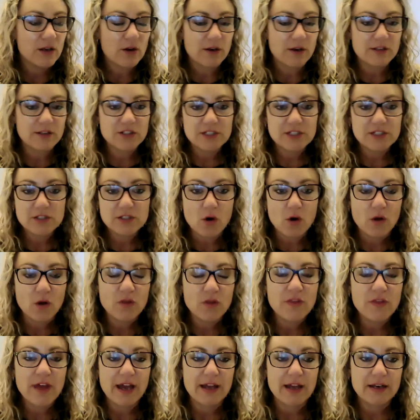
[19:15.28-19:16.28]
just
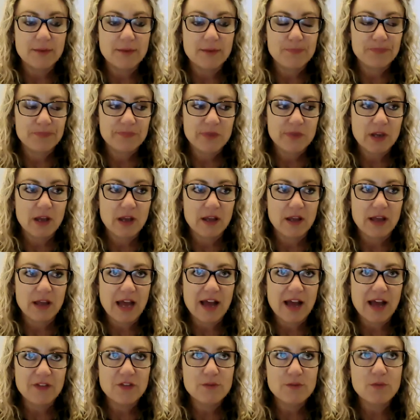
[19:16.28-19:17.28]
on that,
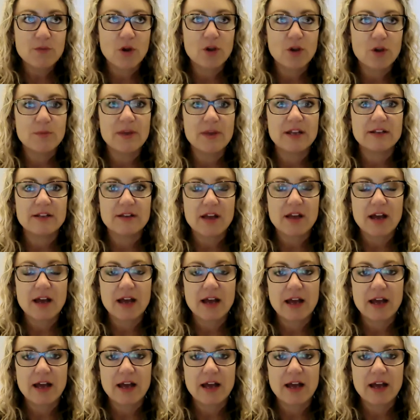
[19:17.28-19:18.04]
at the moment,